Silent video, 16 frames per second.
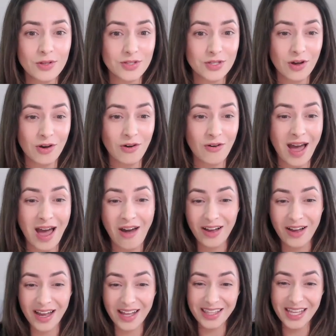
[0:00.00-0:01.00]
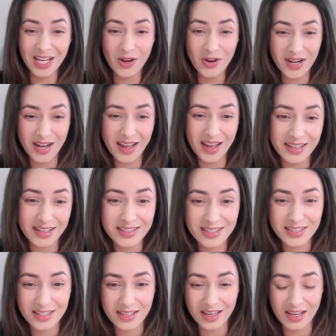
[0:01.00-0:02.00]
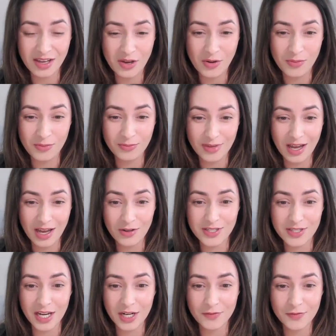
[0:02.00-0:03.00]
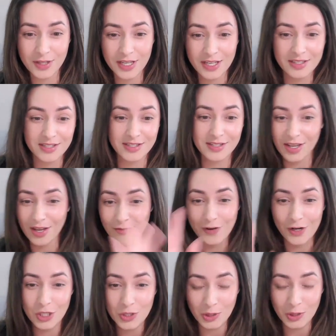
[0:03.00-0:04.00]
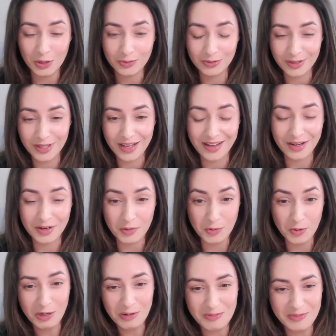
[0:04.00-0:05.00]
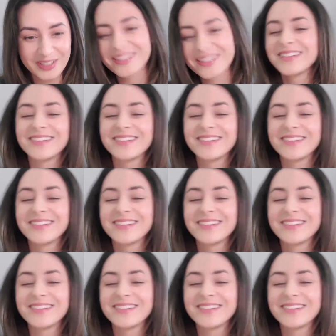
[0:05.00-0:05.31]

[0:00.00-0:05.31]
So how can they connect outside of this virtual room?